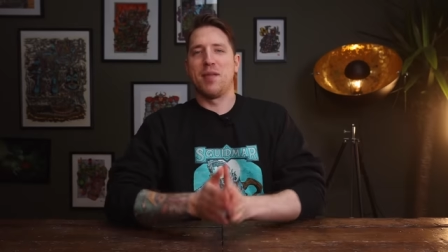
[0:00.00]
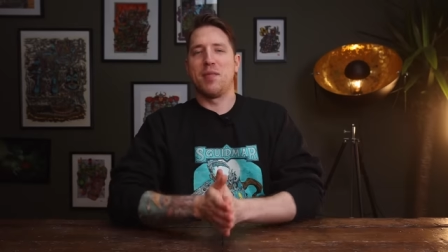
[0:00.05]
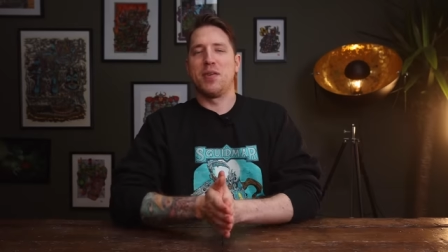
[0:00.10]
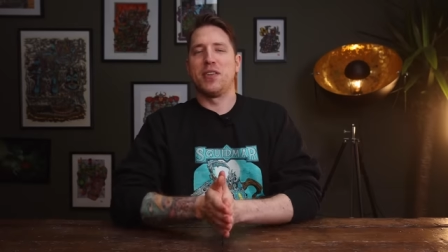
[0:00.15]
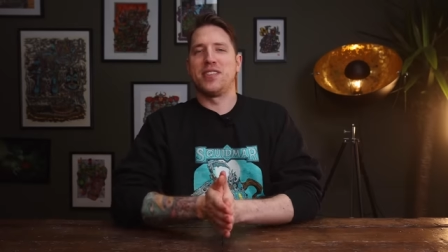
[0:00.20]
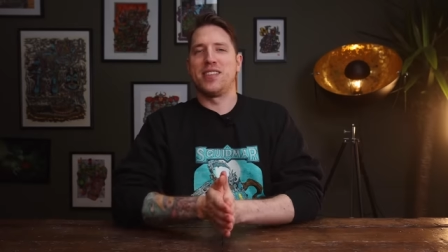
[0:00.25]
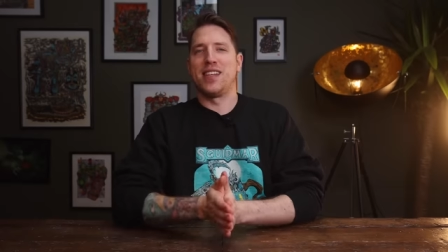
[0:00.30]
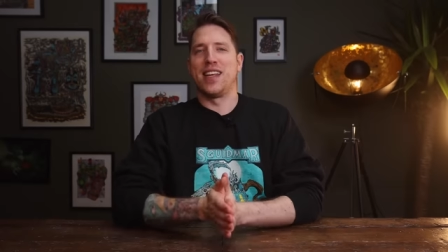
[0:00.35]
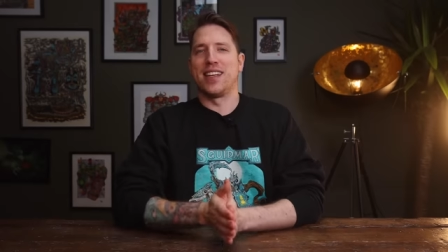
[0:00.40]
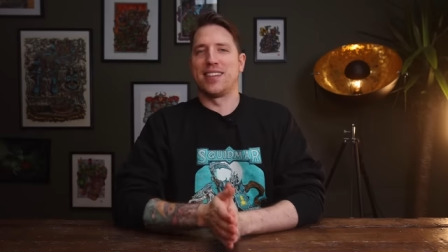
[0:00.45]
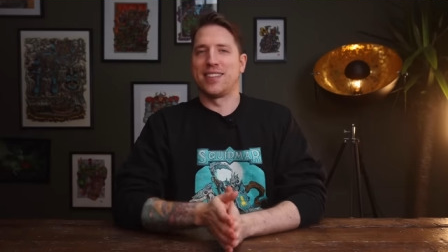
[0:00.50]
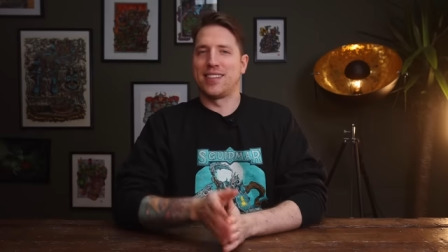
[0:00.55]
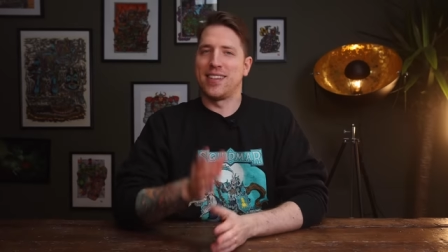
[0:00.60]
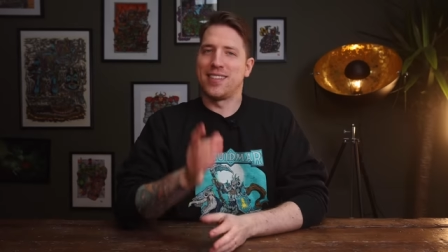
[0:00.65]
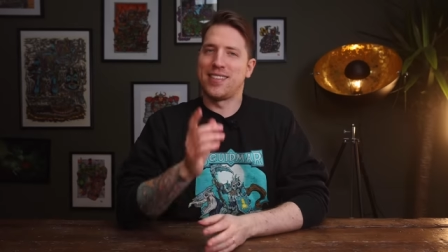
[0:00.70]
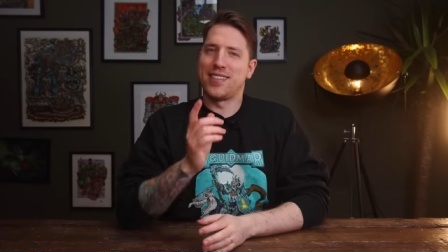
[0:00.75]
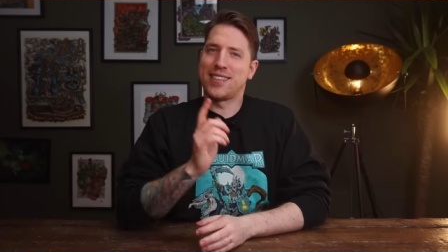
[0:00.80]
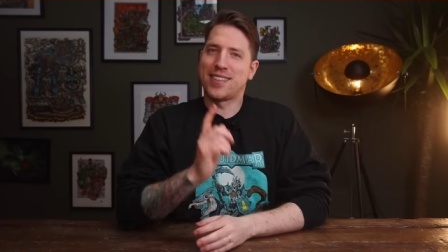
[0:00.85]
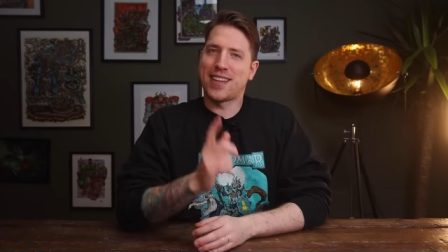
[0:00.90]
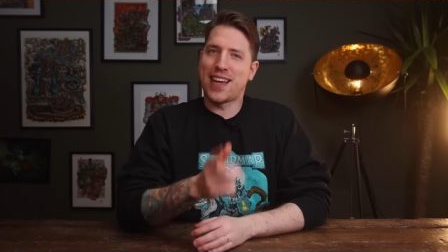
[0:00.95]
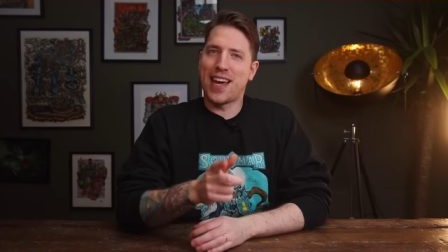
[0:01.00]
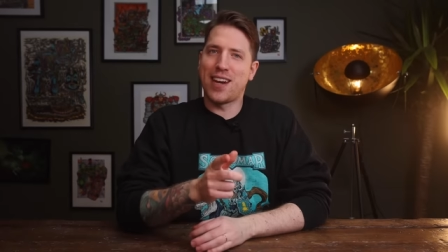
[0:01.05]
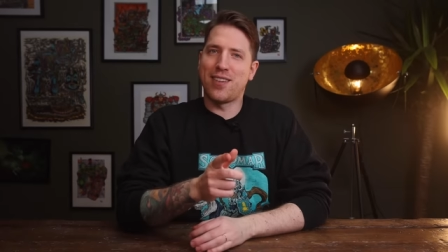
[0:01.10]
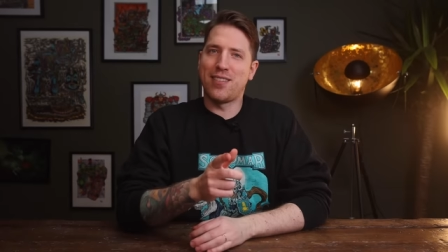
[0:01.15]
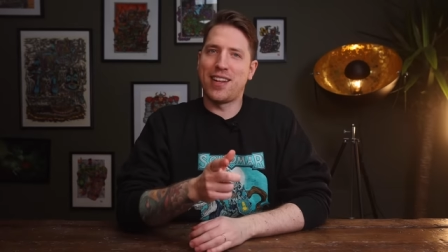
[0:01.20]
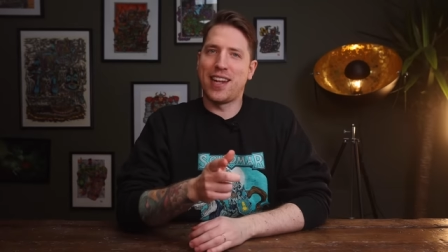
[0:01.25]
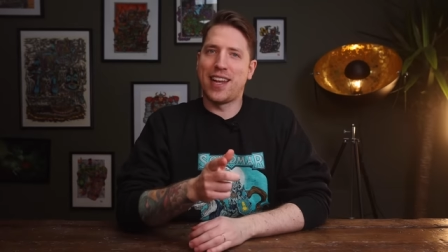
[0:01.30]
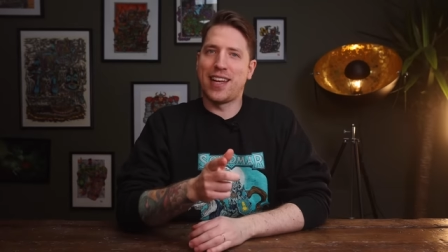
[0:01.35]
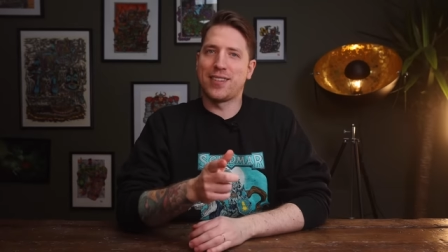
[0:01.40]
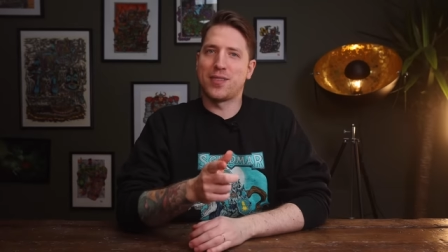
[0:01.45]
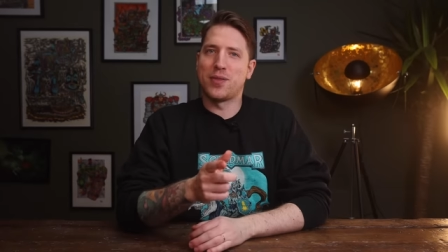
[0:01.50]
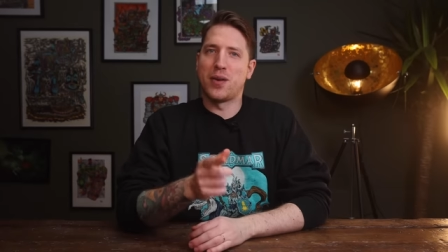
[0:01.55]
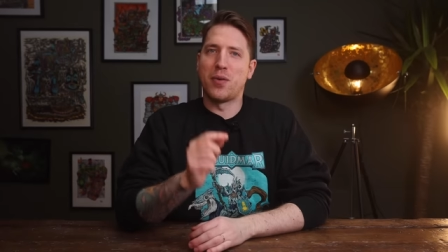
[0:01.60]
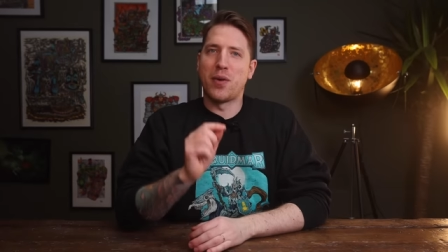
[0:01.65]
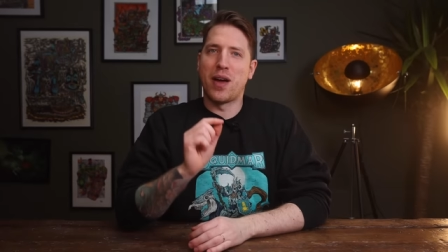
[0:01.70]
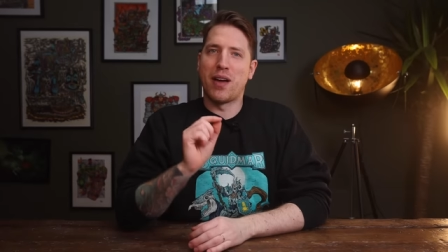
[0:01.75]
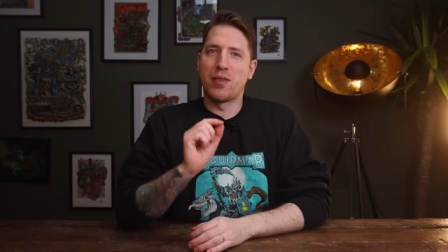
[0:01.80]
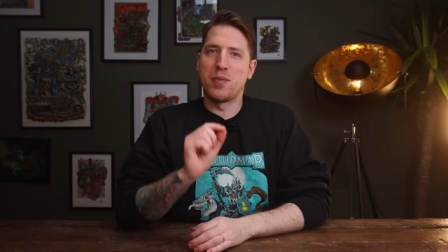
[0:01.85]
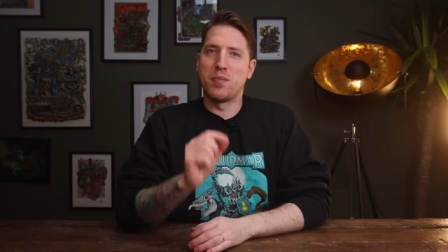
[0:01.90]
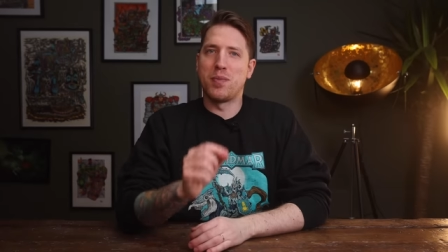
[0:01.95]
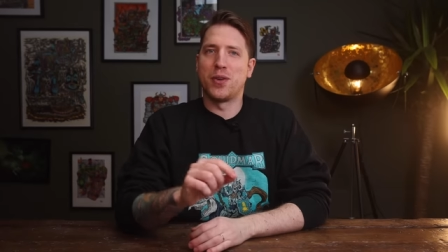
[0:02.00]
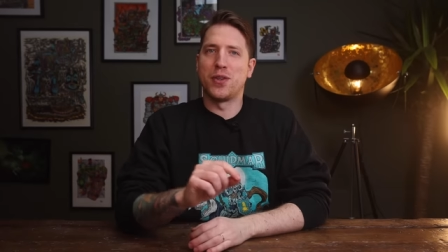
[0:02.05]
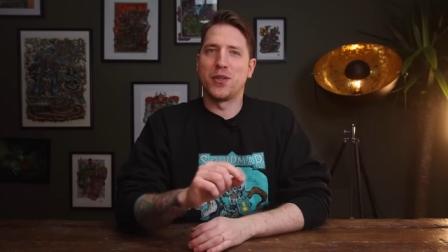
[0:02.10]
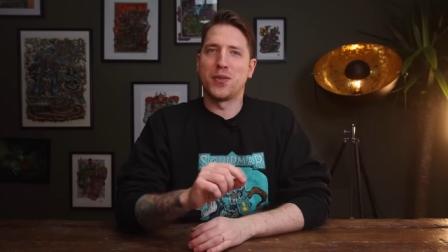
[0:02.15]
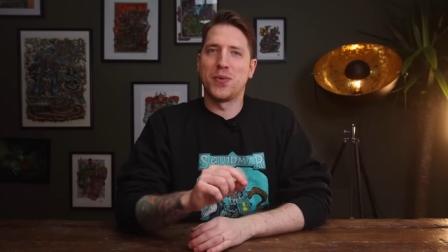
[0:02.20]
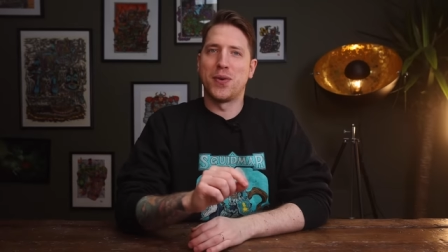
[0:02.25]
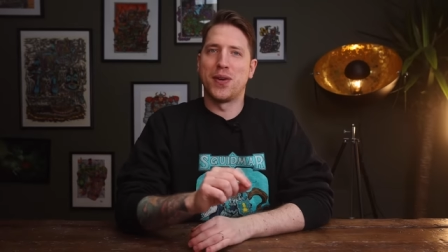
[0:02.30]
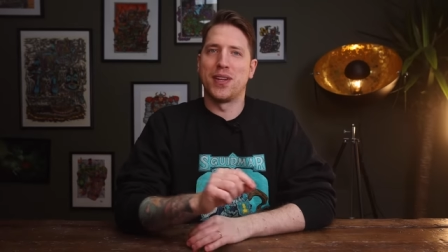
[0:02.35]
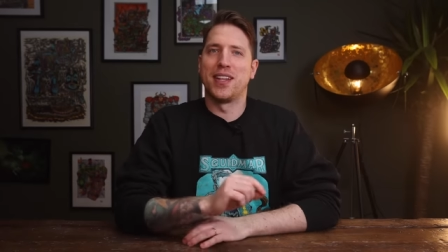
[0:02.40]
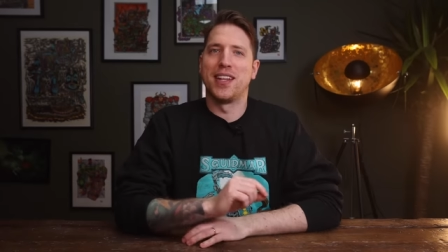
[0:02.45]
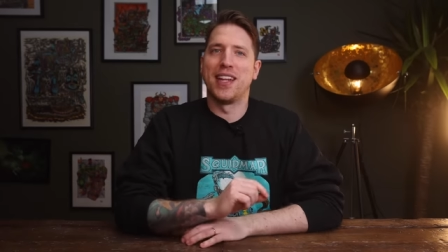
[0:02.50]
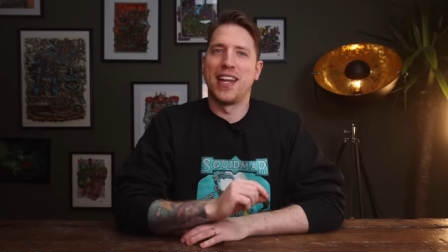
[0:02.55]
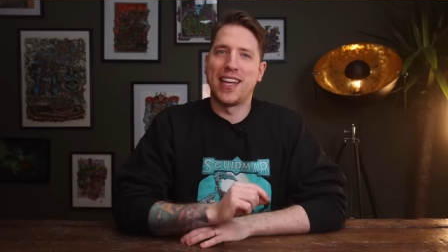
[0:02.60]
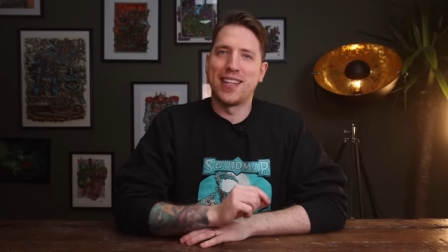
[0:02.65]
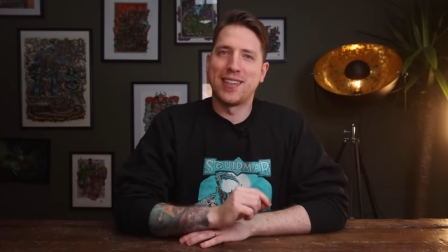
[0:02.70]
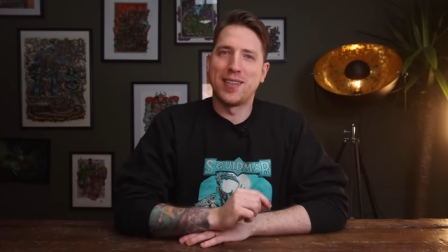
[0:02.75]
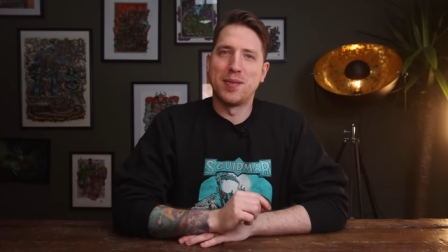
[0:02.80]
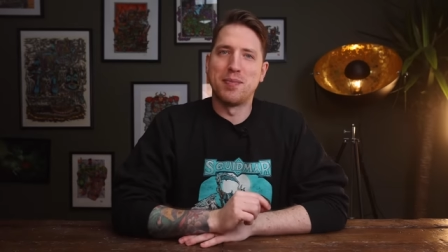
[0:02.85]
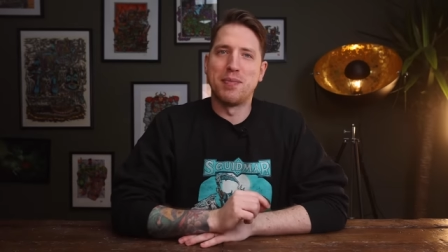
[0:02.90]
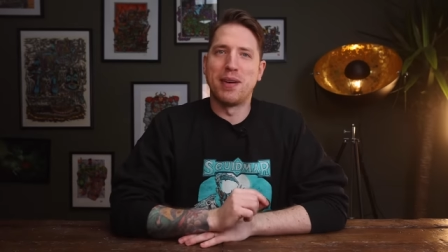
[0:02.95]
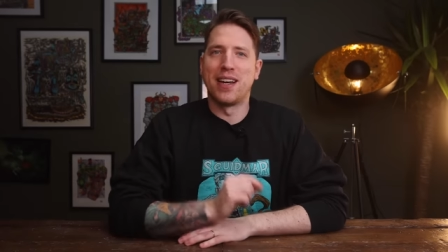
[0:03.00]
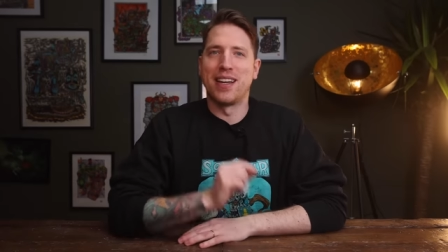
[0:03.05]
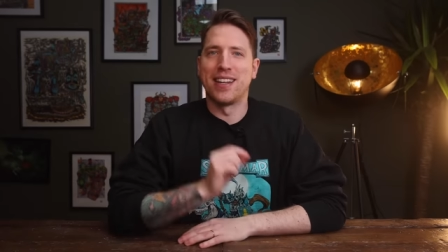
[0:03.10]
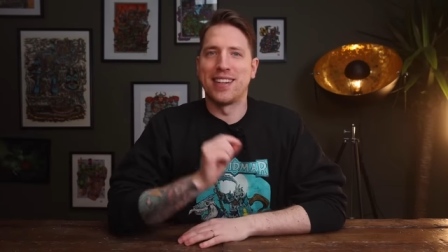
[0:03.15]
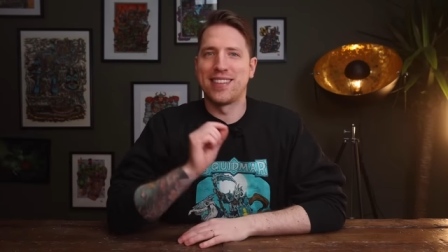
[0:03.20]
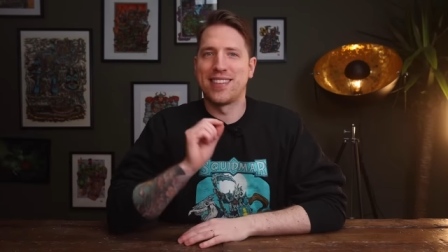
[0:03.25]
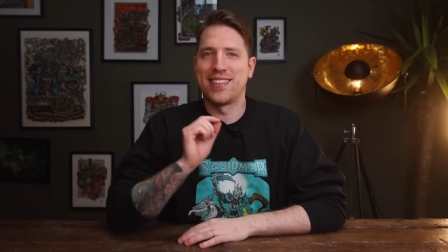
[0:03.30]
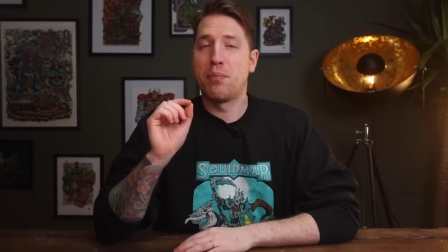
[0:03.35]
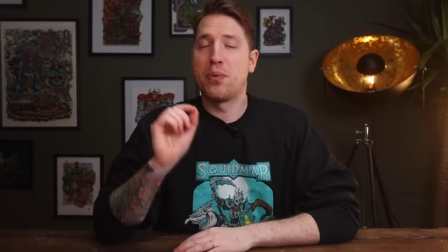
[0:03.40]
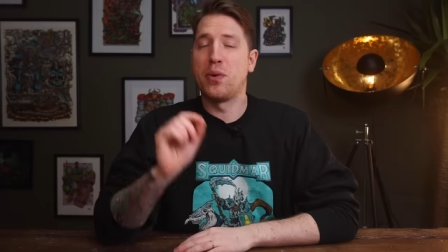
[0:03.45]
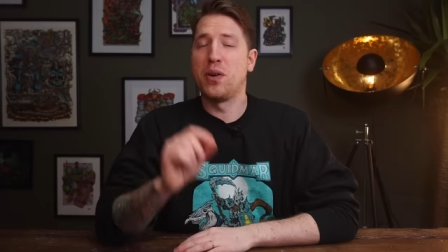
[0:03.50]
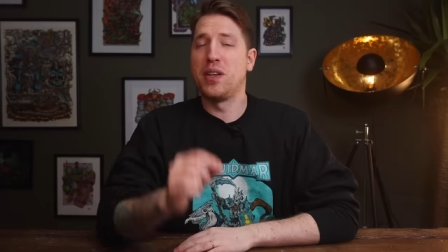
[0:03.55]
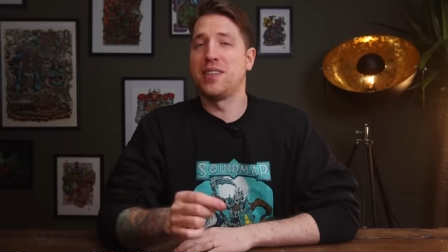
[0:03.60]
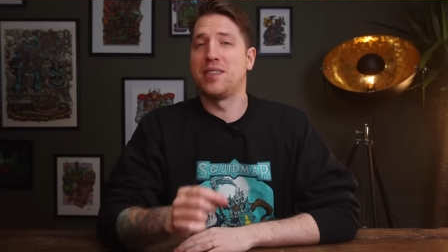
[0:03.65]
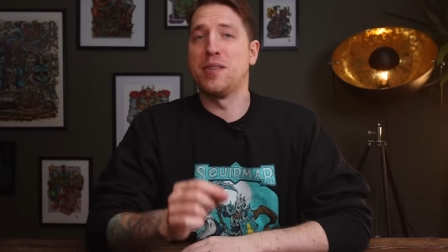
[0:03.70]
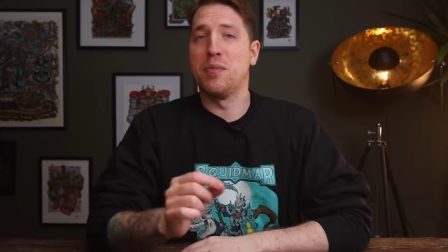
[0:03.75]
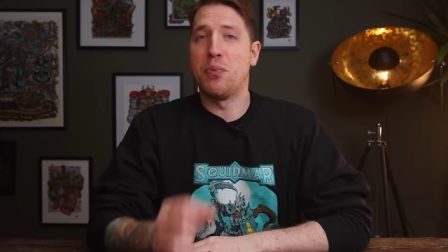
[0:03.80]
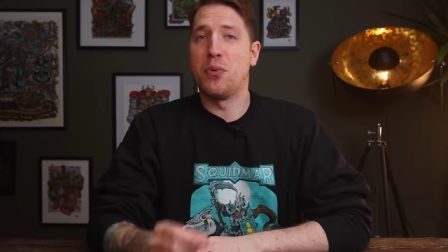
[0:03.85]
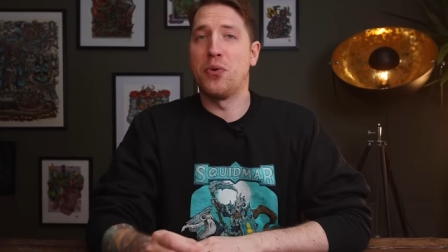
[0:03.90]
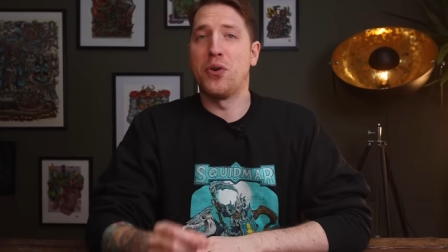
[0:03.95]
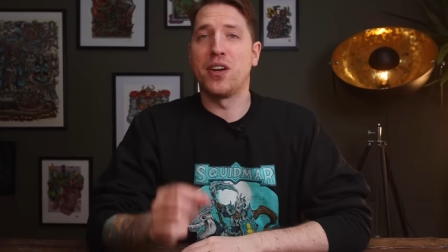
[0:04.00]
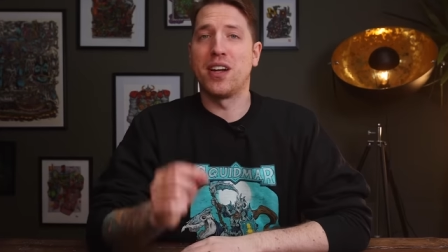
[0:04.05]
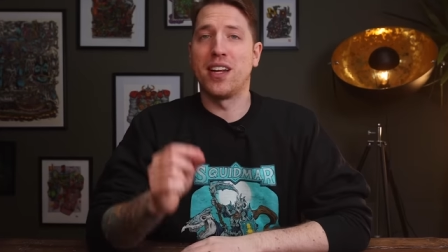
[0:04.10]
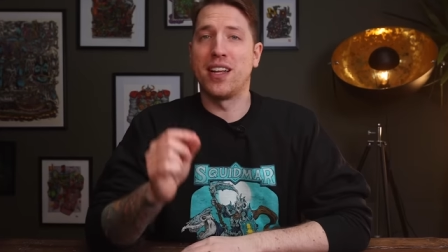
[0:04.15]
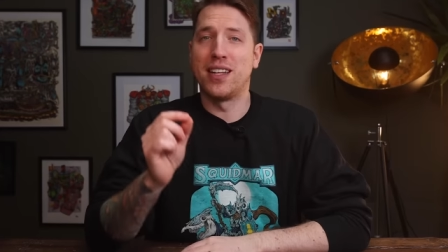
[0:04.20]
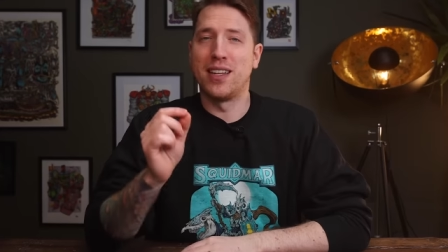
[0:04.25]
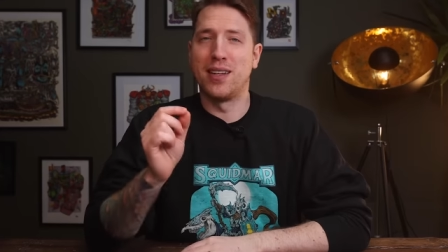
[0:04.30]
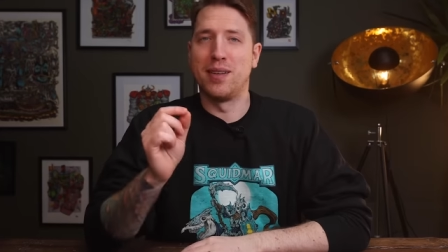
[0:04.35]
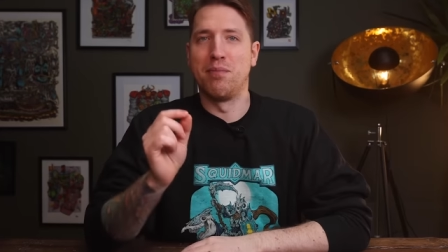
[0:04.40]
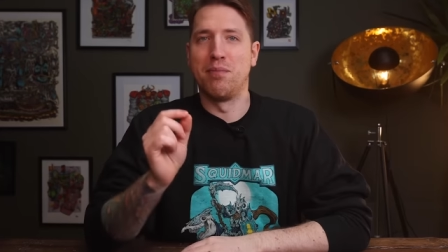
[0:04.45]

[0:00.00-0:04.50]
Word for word: number six, this is kind of the last one. We have the bonus one later, but pre-supported